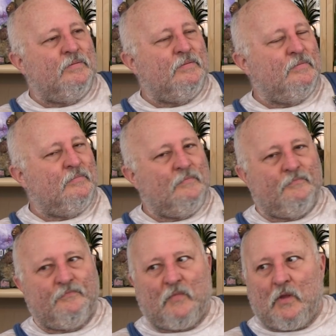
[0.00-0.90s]

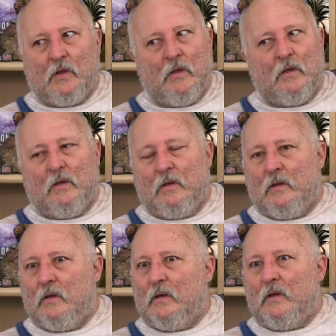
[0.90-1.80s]

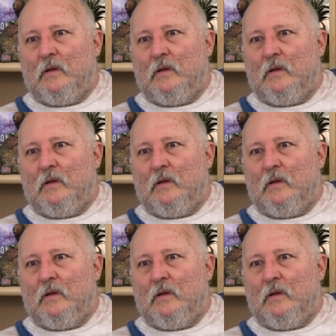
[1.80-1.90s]
(no one is talking)